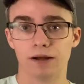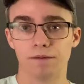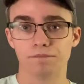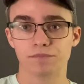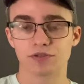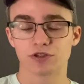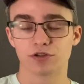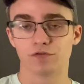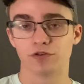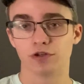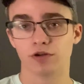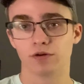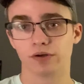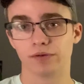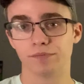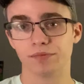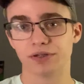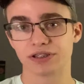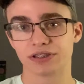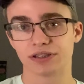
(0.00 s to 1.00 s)
So if you don't want
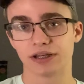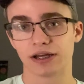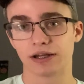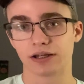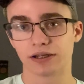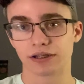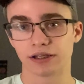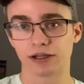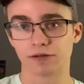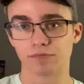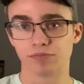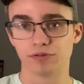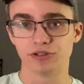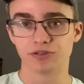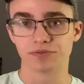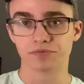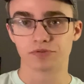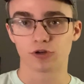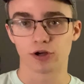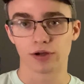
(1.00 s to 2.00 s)
to miss that, again, please
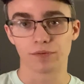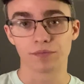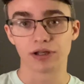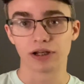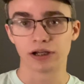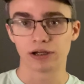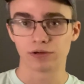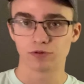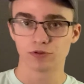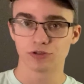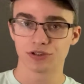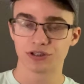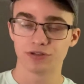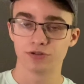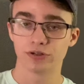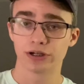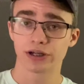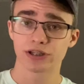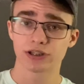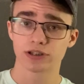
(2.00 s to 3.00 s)
subscribe. And I will see
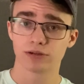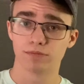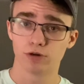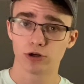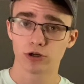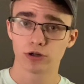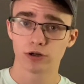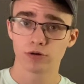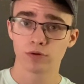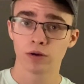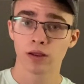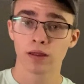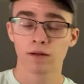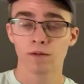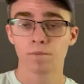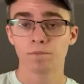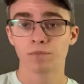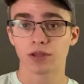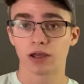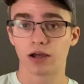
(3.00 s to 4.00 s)
you guys tomorrow
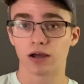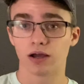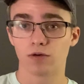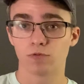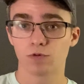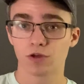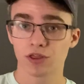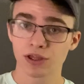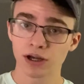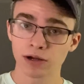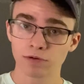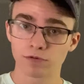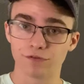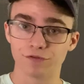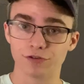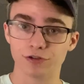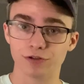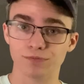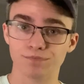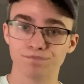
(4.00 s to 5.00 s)
with that
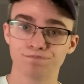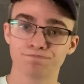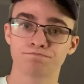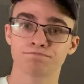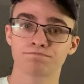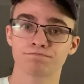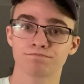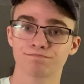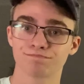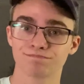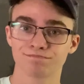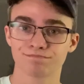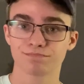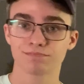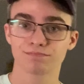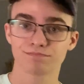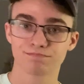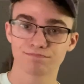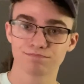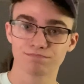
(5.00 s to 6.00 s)
review.
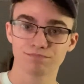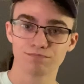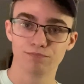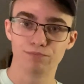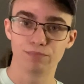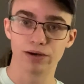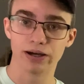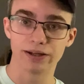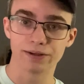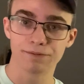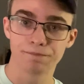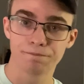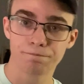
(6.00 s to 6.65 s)
Bye.